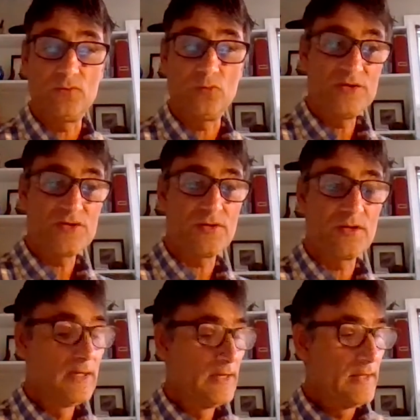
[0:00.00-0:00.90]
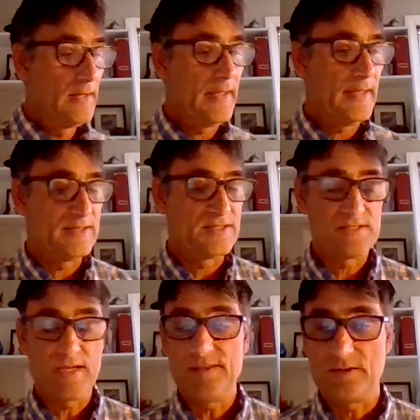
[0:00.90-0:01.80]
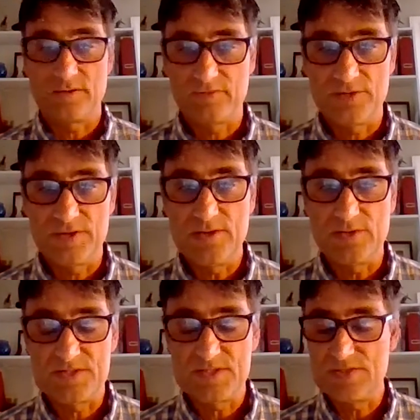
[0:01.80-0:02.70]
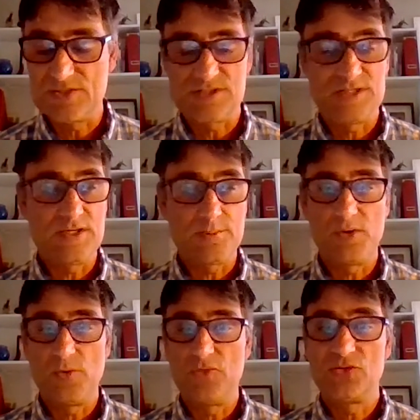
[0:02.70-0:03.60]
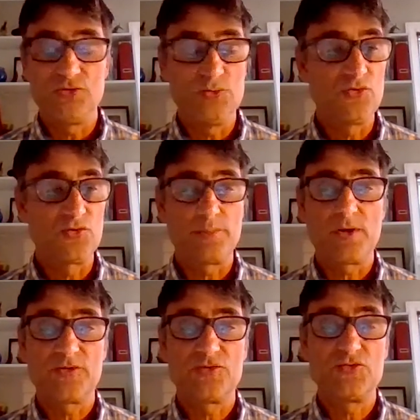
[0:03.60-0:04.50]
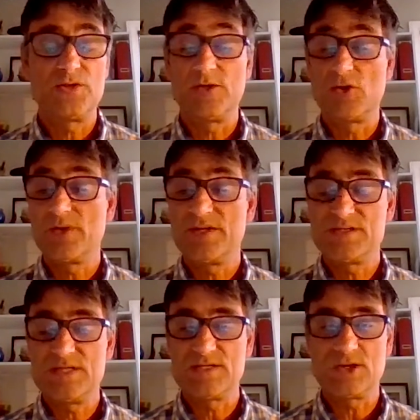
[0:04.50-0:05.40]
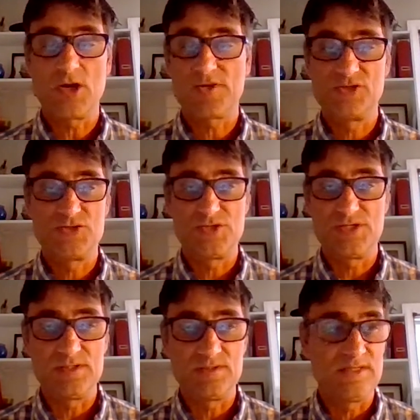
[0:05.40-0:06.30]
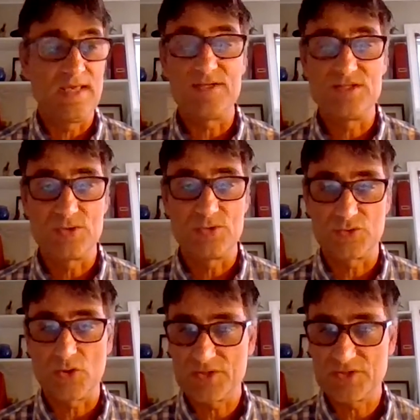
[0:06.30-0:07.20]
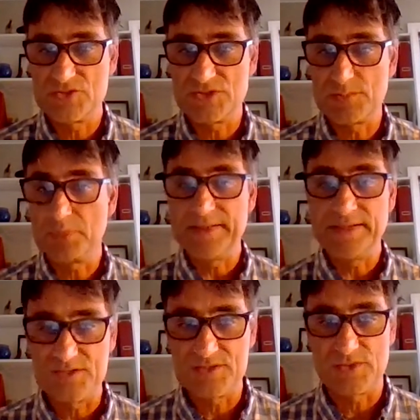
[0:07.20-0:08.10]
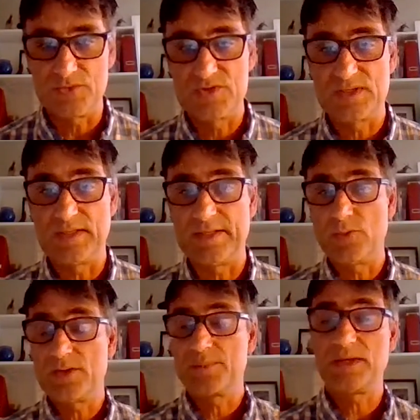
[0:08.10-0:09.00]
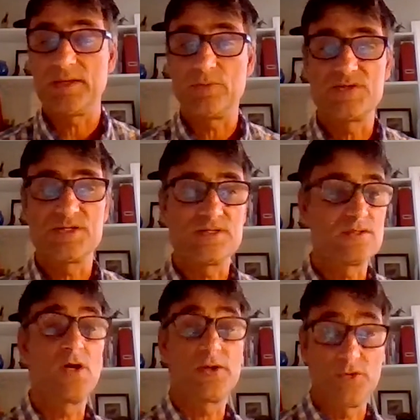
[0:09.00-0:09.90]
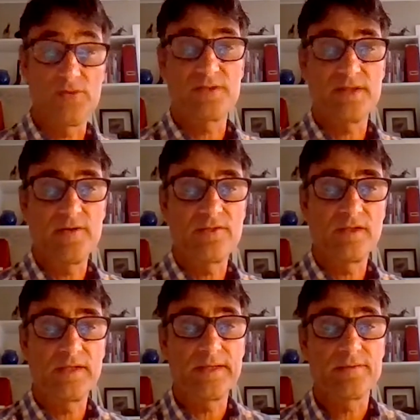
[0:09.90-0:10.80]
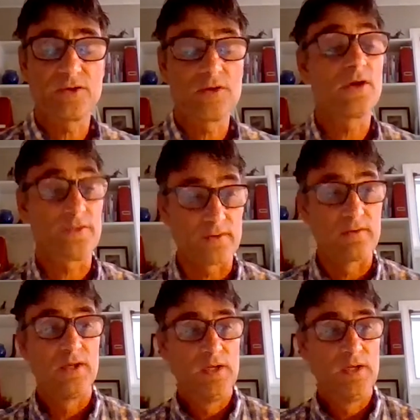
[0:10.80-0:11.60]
winter and stay there for years, it just decomposes, uses up oxygen, and creates these oxygen dead zones or oxygen depleted zones in Lake Winnipeg, which is not good for the health of the lake. There are other